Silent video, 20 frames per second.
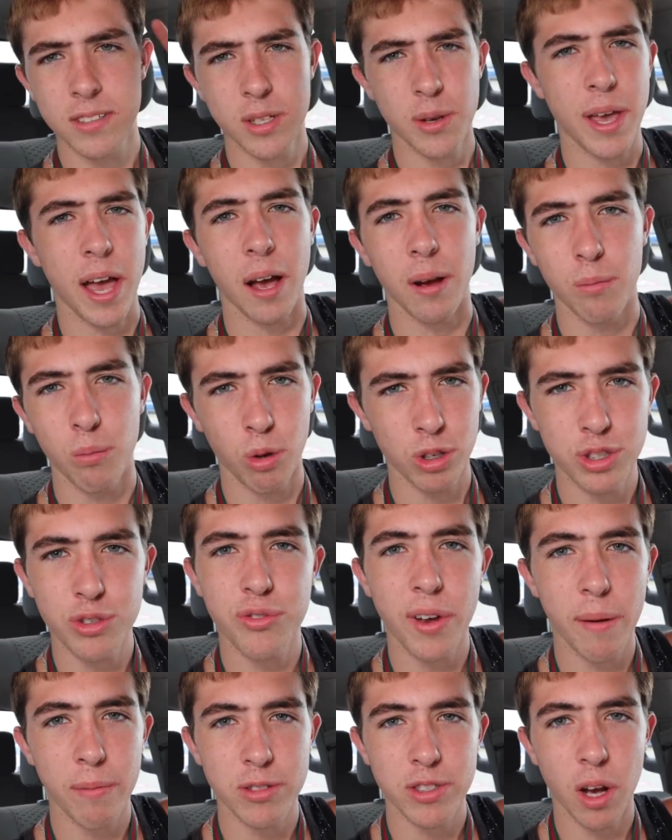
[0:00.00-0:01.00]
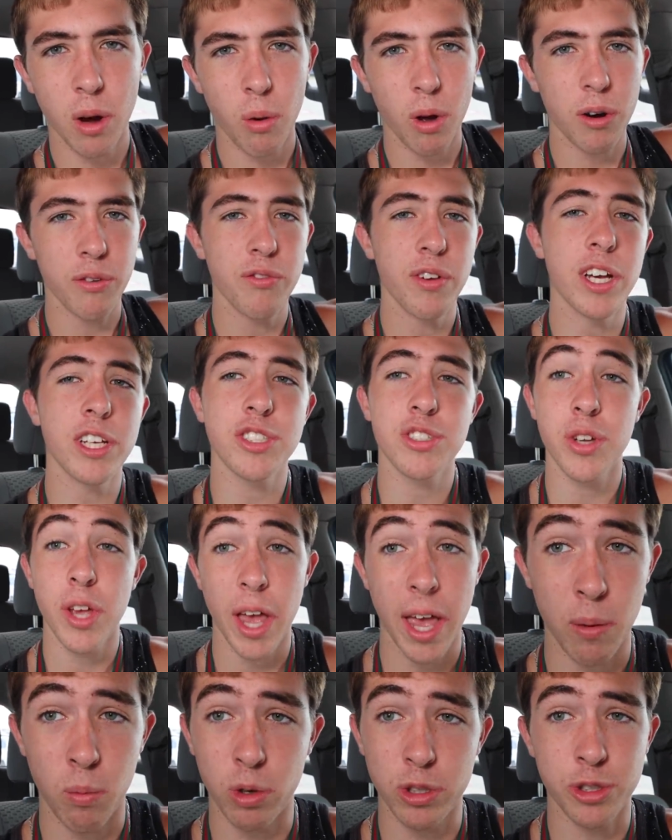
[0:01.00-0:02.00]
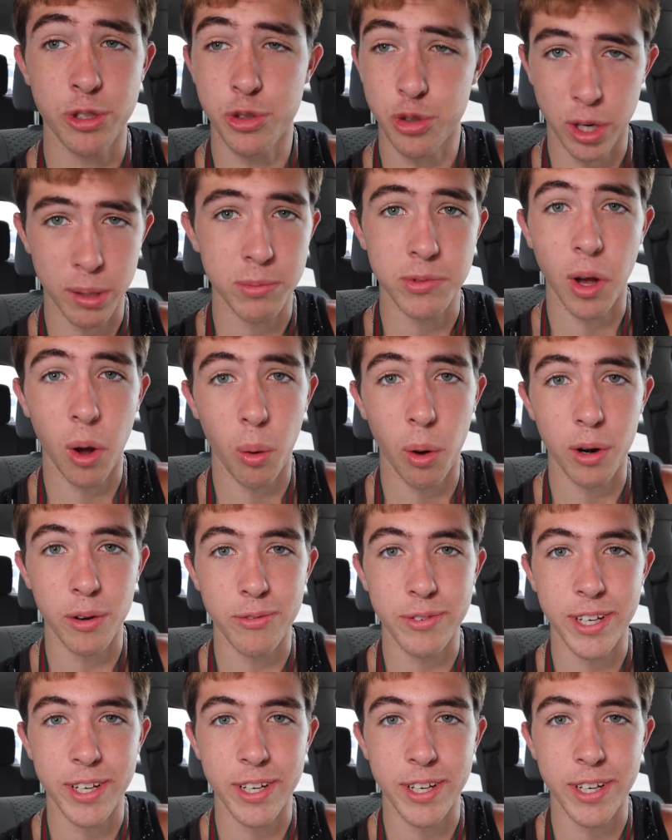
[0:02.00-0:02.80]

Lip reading: So yeah, what's your favorite saltwater fish and what's your dream saltwater